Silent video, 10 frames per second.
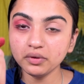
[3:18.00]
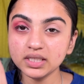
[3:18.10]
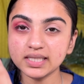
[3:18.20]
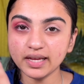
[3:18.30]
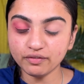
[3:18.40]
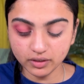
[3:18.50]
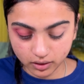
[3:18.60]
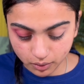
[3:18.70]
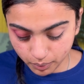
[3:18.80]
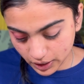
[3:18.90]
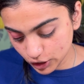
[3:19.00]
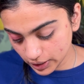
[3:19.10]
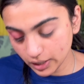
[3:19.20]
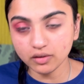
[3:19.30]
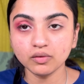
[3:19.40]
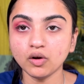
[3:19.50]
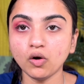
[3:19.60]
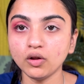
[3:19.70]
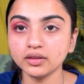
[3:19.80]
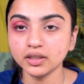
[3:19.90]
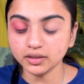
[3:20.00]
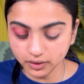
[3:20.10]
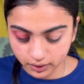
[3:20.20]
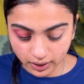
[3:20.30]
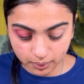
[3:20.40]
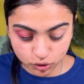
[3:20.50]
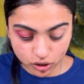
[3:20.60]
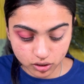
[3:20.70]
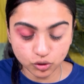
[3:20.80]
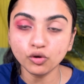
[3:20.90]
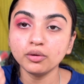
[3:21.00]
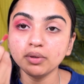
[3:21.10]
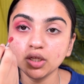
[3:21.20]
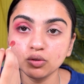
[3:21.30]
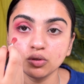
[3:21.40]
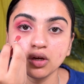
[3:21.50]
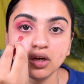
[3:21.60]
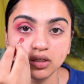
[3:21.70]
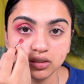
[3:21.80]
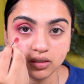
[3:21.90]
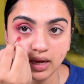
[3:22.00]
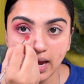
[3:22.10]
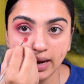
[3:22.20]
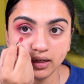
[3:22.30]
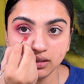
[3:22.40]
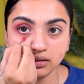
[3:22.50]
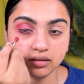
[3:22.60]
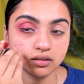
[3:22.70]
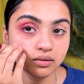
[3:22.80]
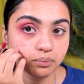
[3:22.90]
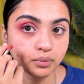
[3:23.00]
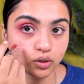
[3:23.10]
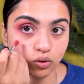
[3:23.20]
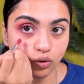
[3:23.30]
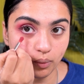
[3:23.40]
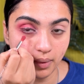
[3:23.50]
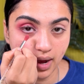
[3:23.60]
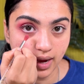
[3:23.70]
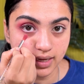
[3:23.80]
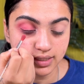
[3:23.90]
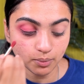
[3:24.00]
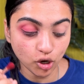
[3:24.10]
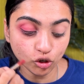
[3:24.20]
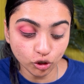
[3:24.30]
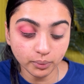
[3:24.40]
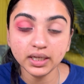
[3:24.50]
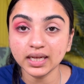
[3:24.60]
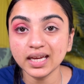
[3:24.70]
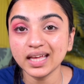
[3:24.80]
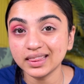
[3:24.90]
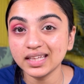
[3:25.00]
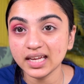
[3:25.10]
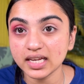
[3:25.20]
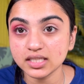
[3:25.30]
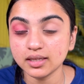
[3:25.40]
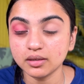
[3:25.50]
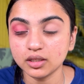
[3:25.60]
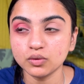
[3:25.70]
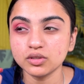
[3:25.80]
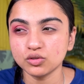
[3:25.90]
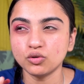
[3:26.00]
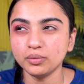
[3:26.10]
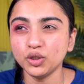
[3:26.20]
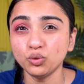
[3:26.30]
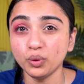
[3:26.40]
is left in the brush, like all the other thing, I'm just going to be adding below my eyes. I'm not going to be taking anything extra, otherwise it's going to be too